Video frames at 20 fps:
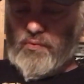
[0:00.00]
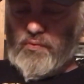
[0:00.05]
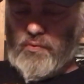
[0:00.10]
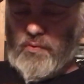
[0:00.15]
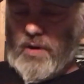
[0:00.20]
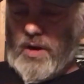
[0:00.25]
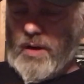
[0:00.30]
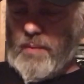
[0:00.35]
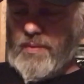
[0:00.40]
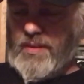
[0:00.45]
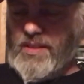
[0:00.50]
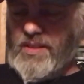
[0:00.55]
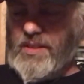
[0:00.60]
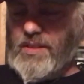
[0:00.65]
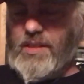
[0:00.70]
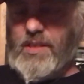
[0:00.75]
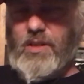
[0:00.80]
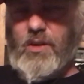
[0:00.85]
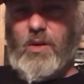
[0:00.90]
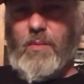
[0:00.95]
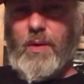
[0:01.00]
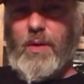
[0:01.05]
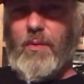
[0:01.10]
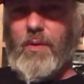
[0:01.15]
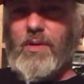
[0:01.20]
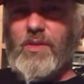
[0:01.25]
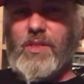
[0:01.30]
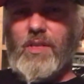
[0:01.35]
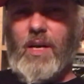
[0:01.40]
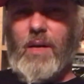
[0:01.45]
probably still be
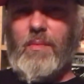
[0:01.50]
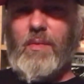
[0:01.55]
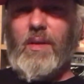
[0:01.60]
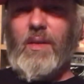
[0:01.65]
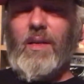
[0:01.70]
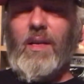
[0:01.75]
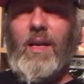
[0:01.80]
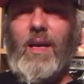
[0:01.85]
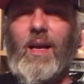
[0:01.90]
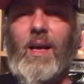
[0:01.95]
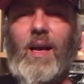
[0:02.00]
worth something.